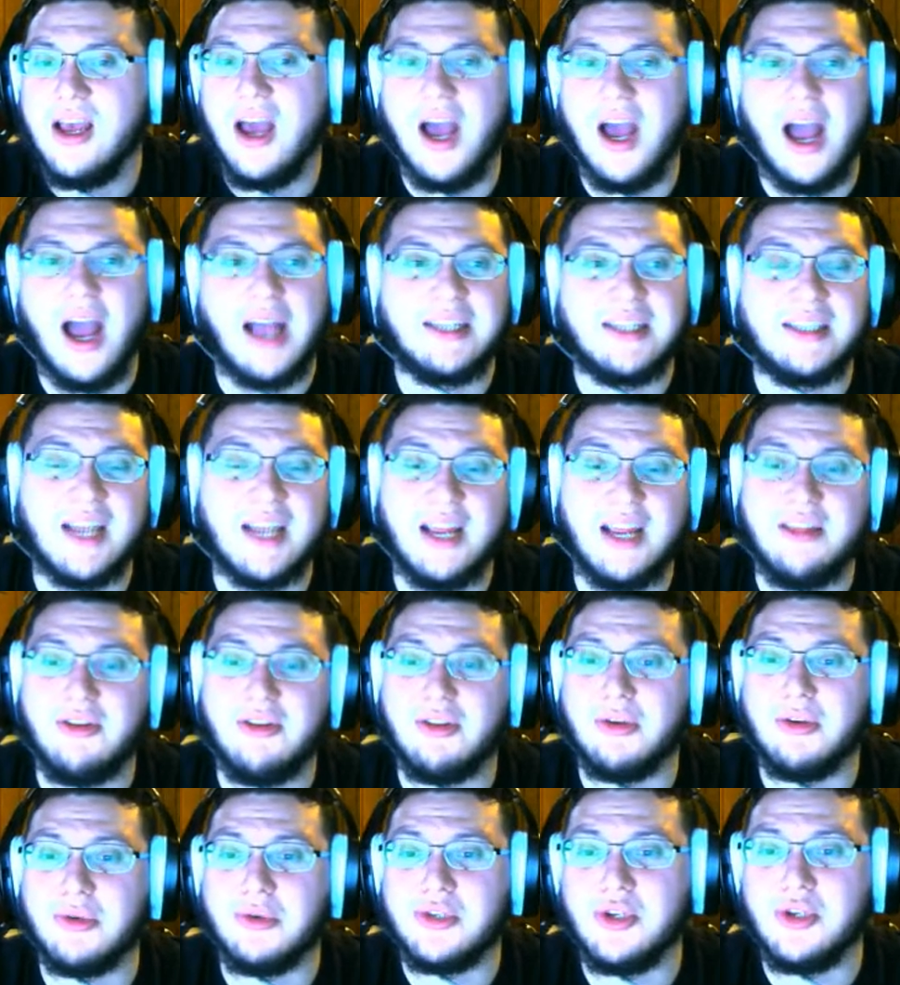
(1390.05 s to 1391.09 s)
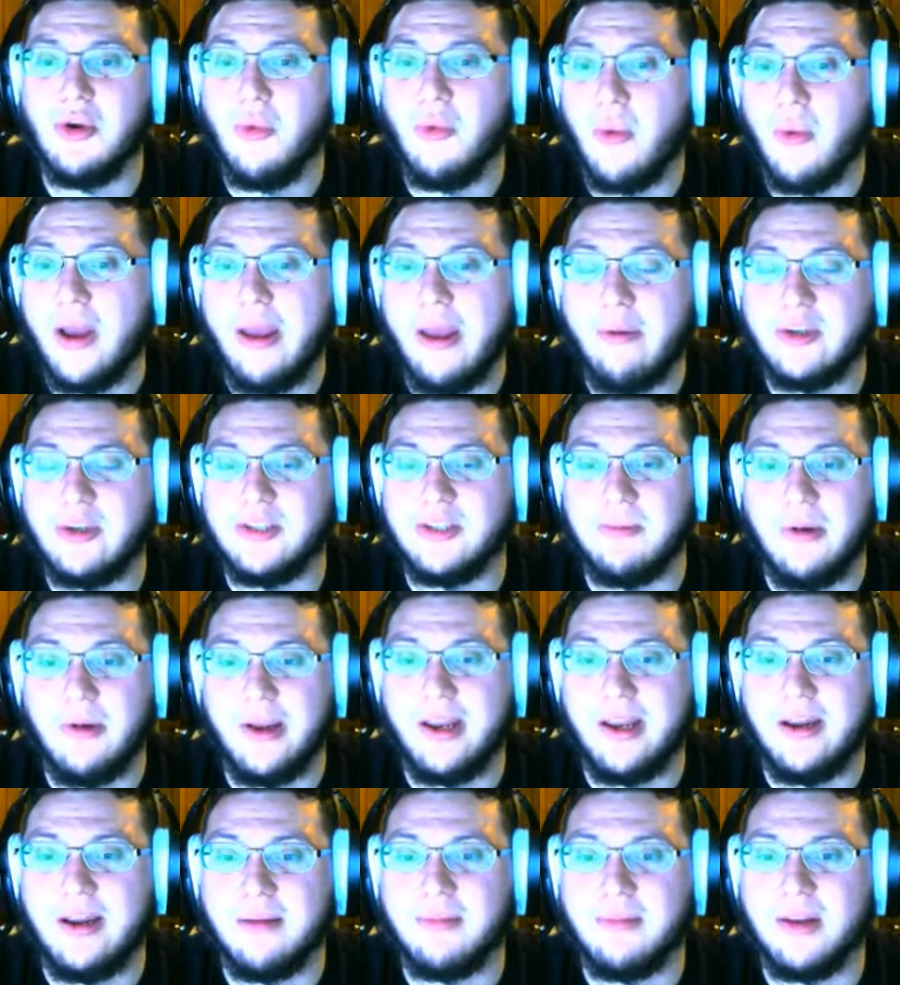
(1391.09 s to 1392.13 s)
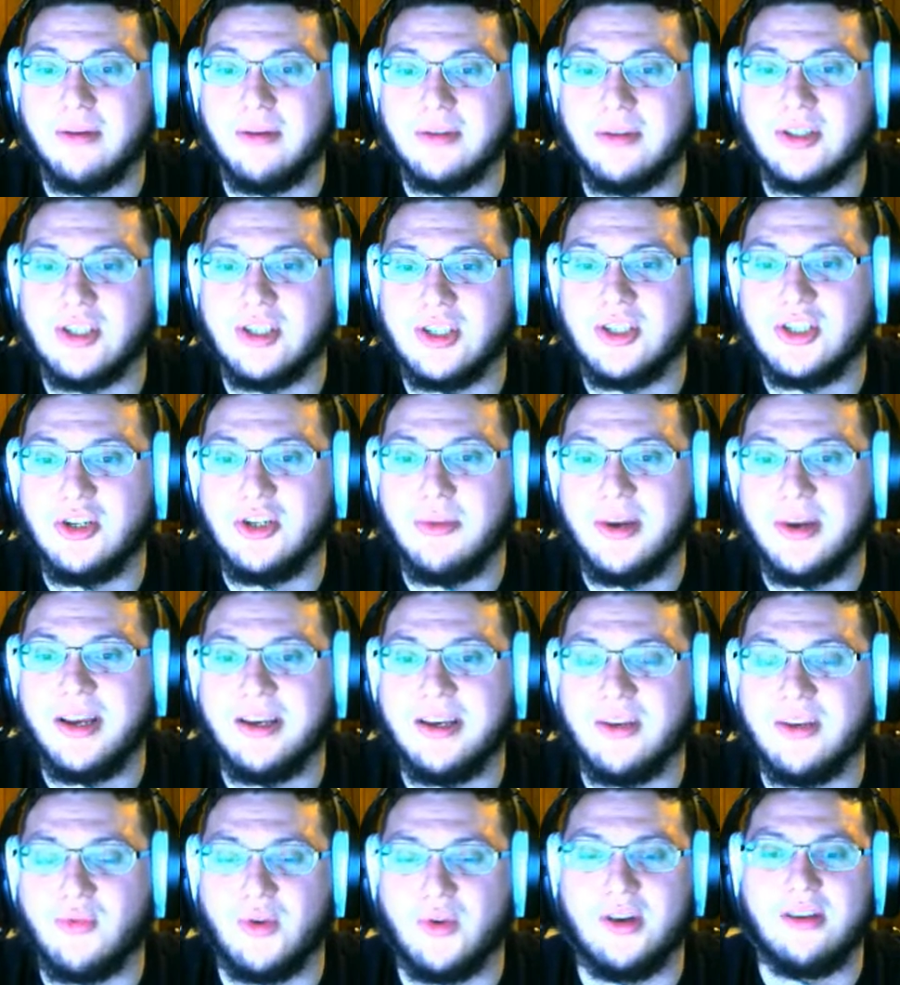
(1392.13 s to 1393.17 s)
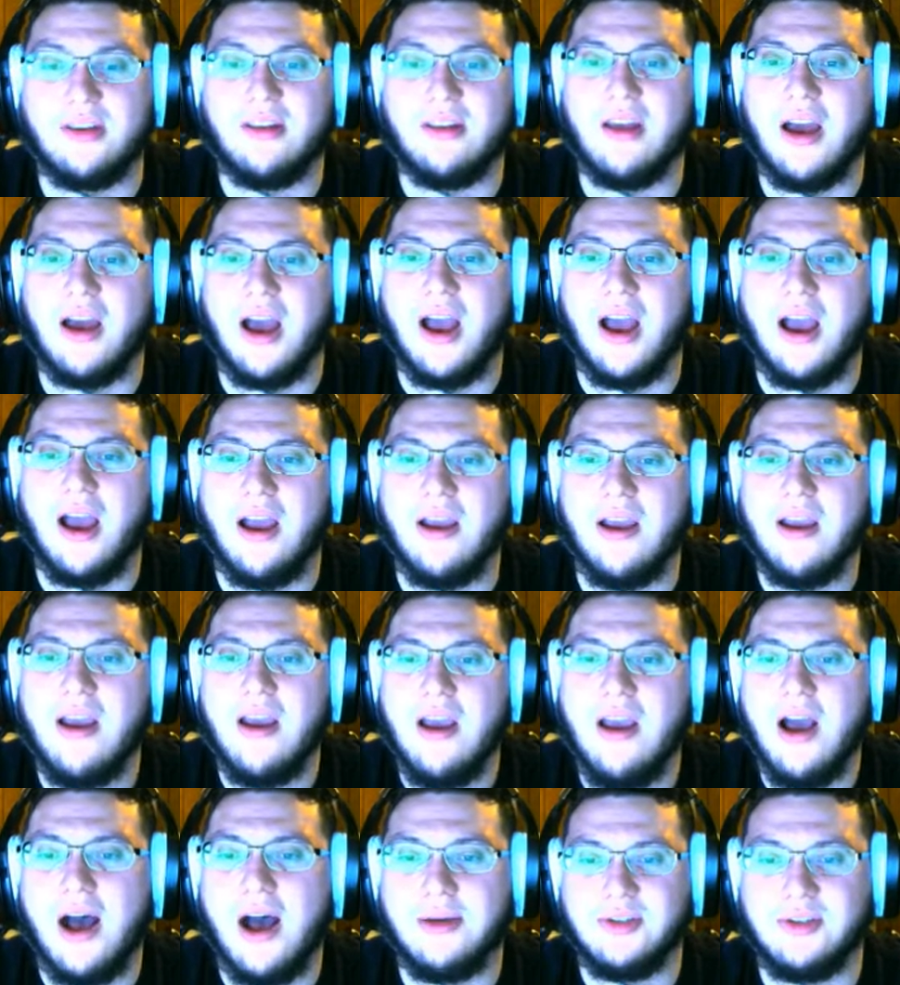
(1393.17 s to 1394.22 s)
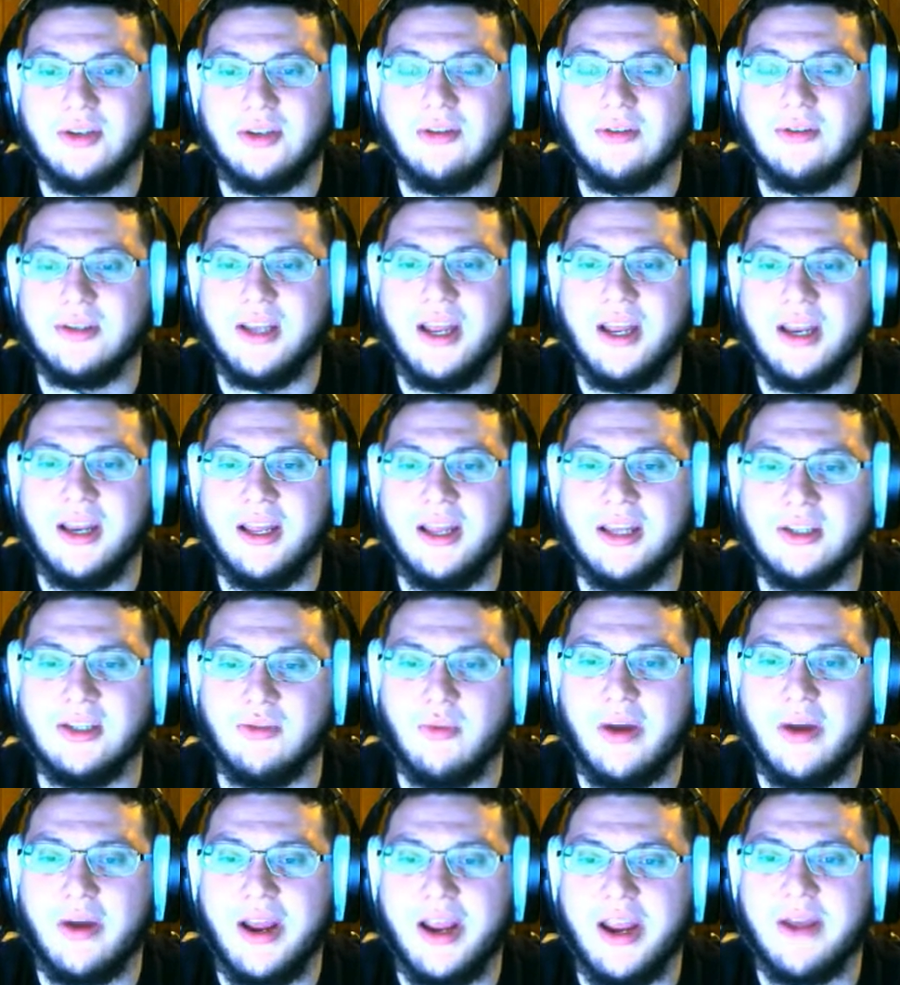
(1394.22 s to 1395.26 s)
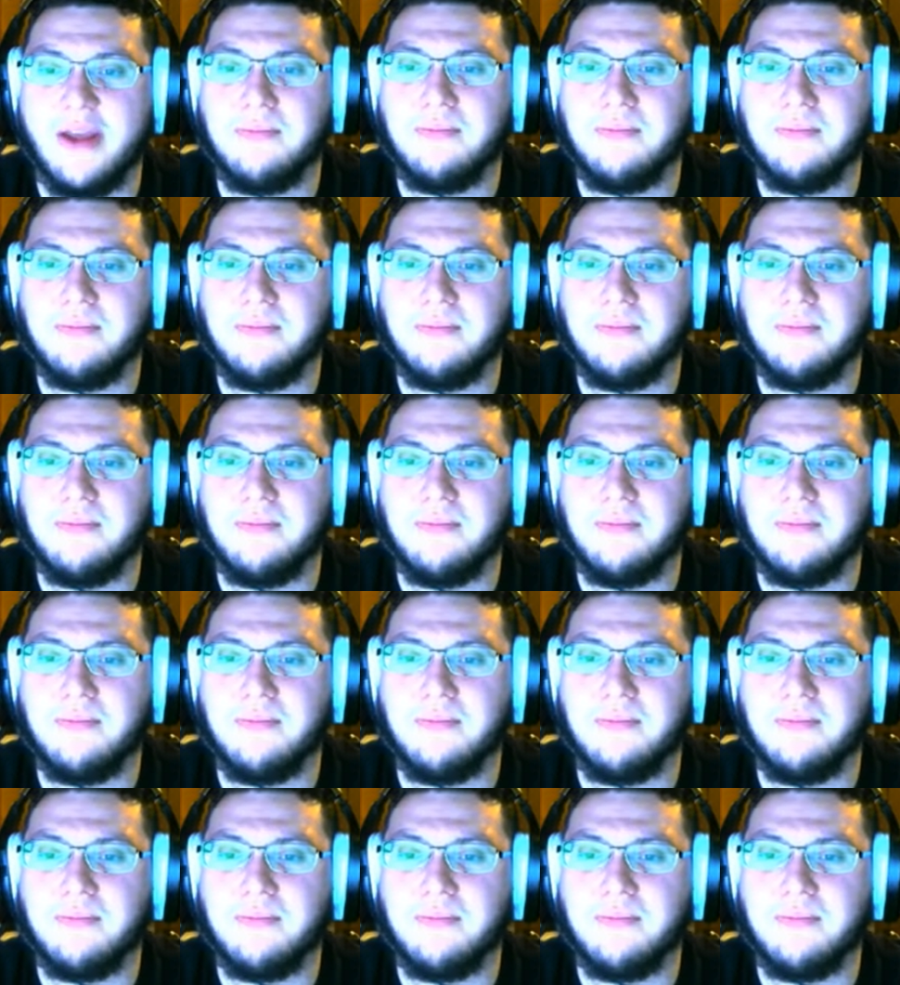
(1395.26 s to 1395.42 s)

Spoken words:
Scyther, there was no way I was bringing him. There was just too many different obstacles in his way.